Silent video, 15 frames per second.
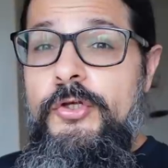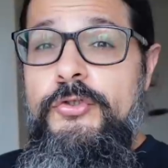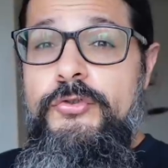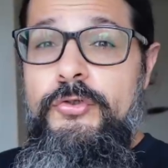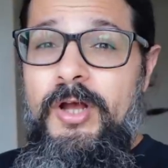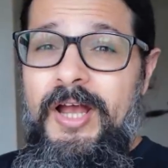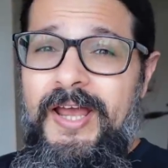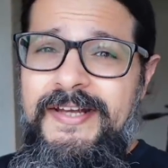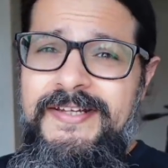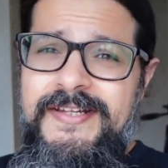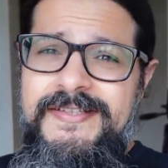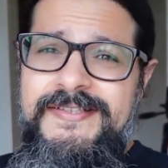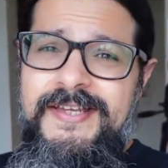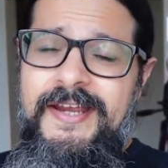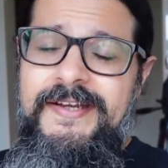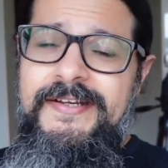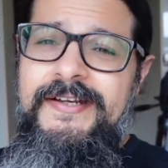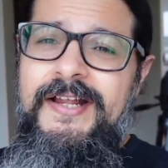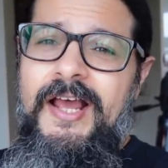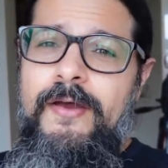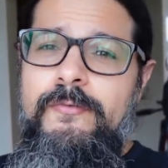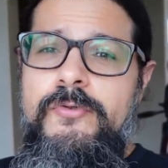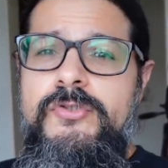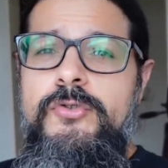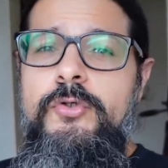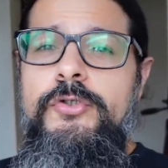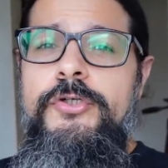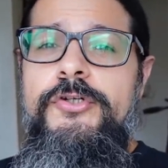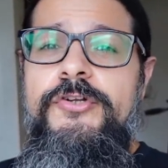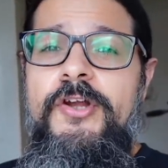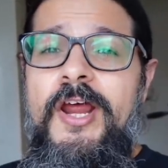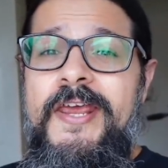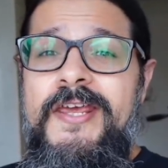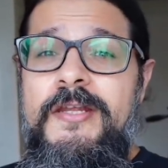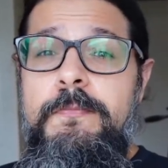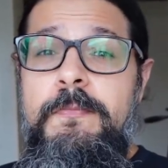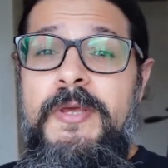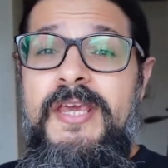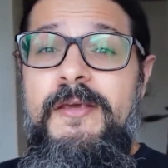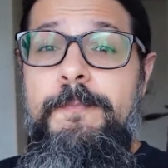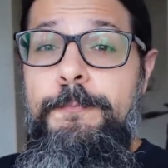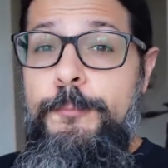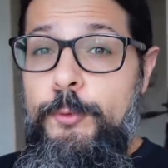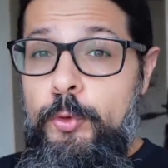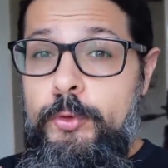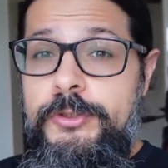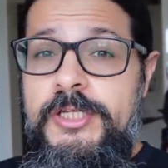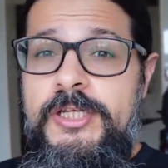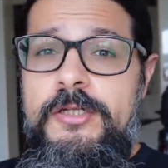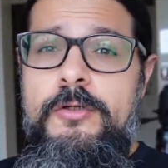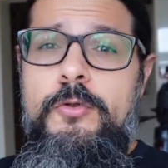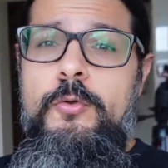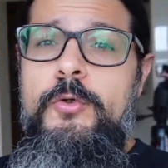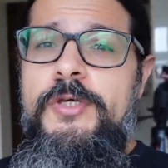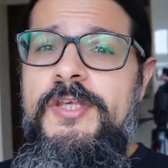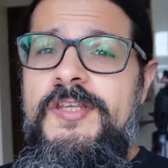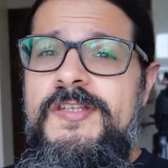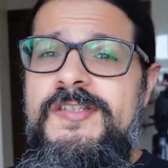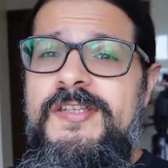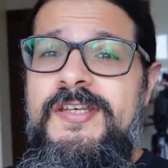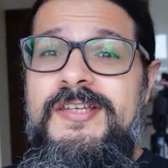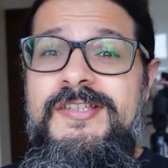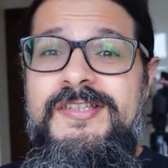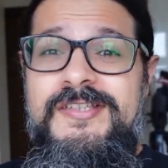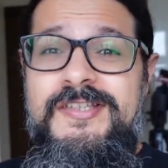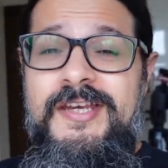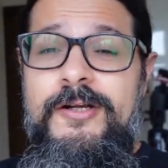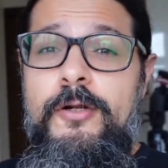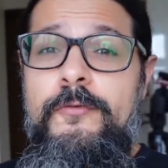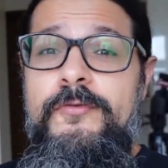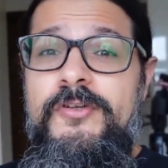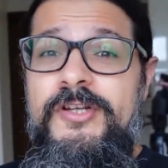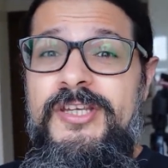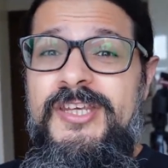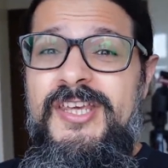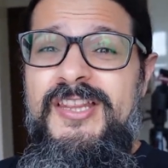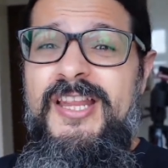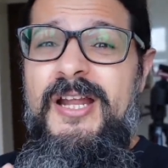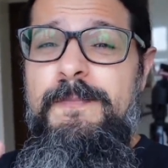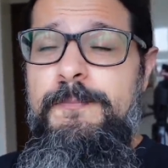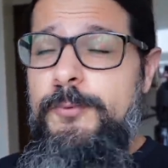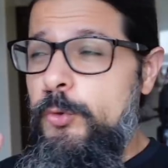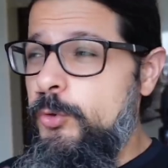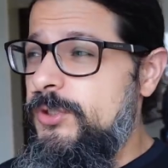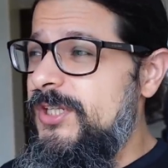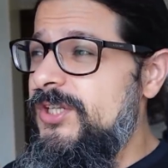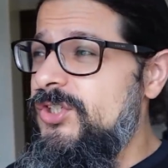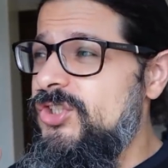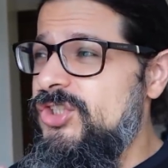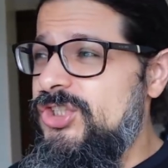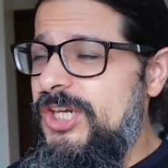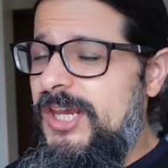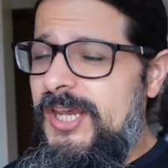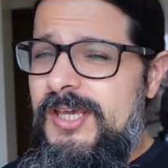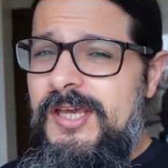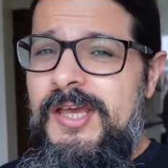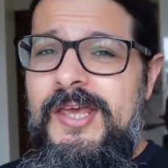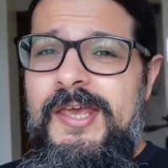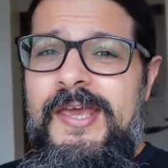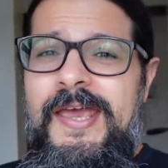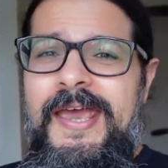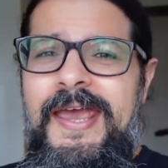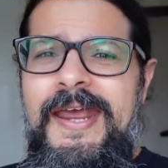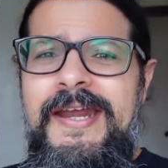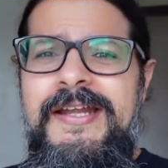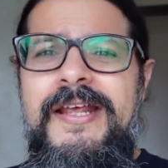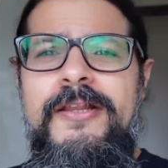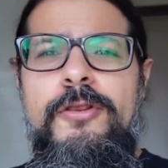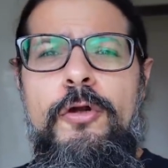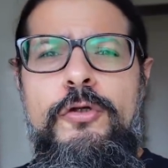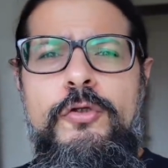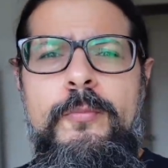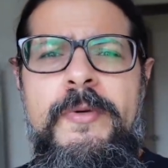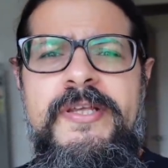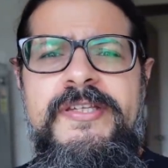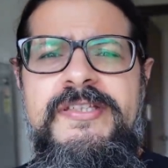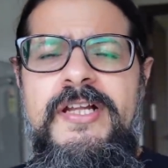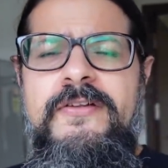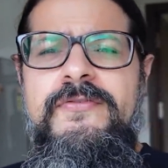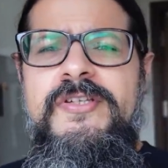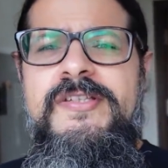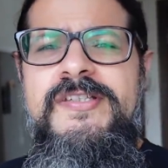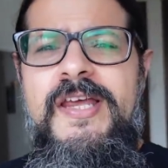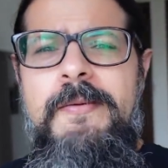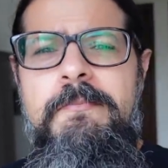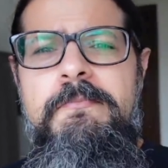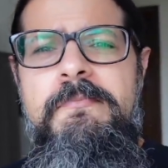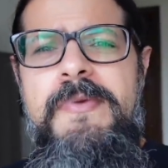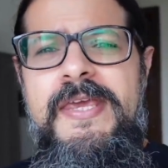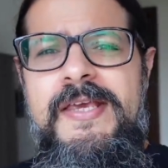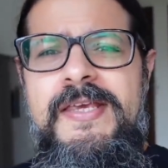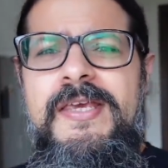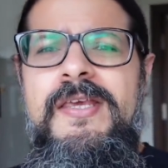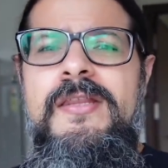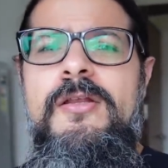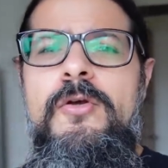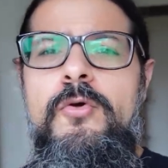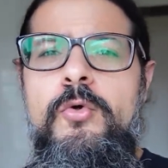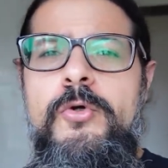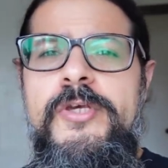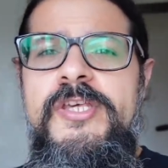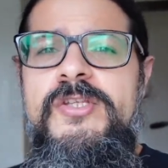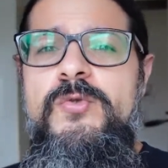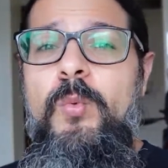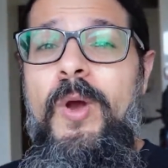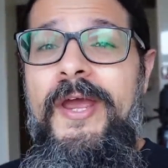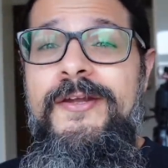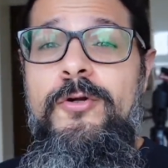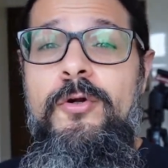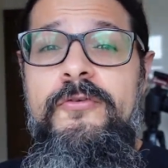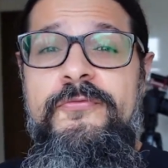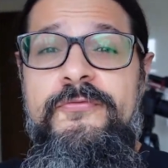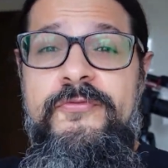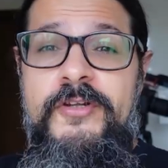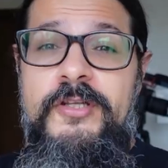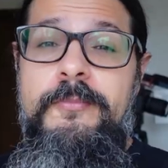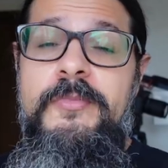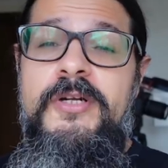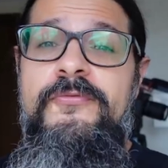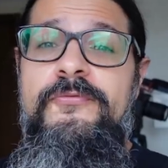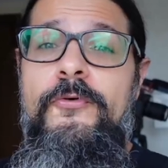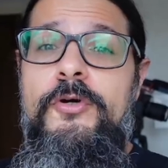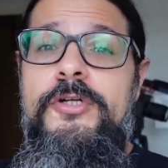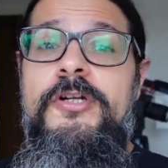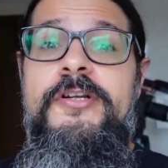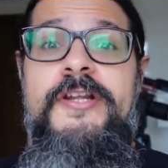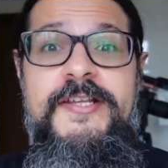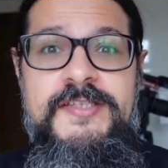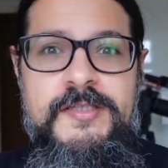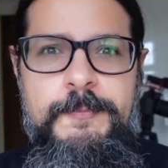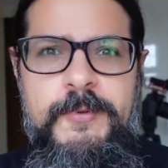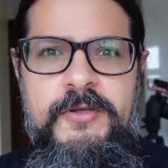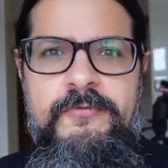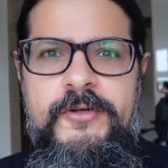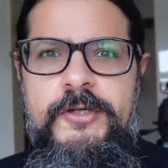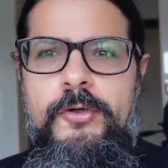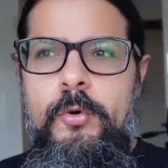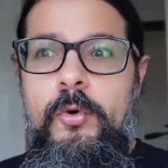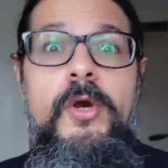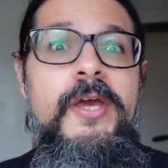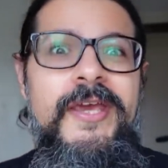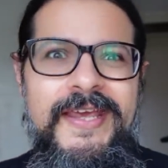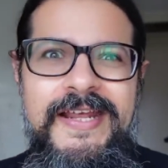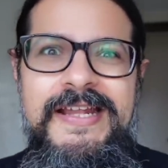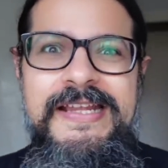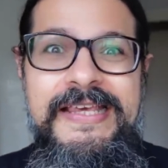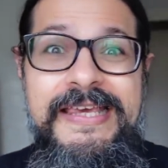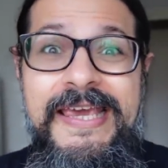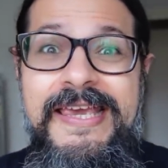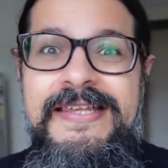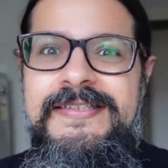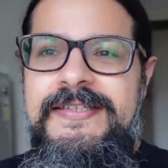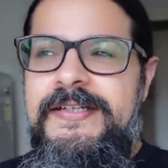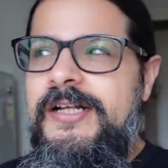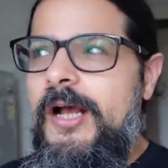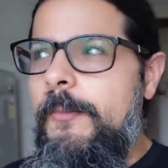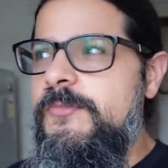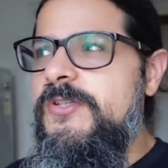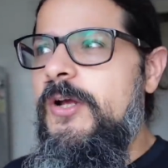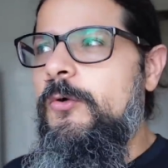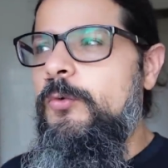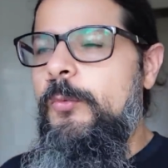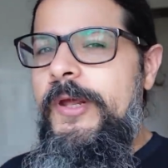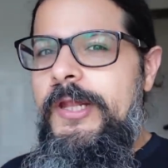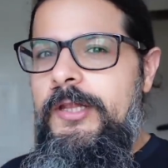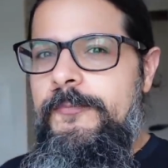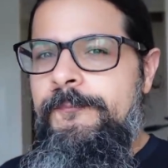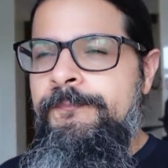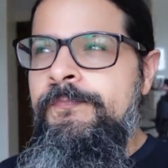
So I decided I was gonna try and make protein cookies instead of drinking that protein shake. And I thought to myself, since I'm making the cookies, why not film it for a recipe video in case it comes out well?